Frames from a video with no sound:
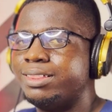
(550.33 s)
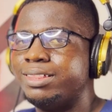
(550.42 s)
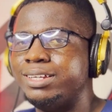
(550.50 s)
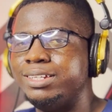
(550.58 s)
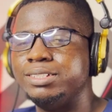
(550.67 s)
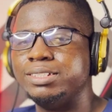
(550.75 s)

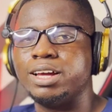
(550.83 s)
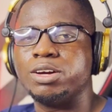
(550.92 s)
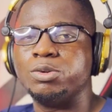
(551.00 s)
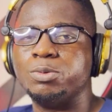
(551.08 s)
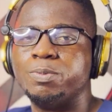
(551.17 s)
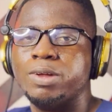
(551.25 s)
thing that
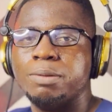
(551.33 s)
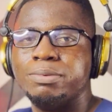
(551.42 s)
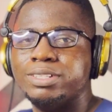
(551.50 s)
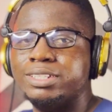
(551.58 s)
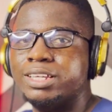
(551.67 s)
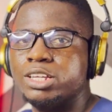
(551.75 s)
could
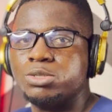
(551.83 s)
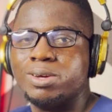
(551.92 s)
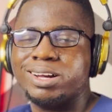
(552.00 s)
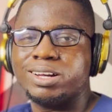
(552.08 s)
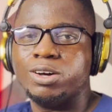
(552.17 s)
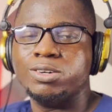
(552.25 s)
probably get your
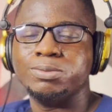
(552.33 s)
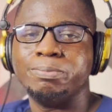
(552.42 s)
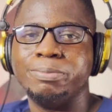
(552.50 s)
account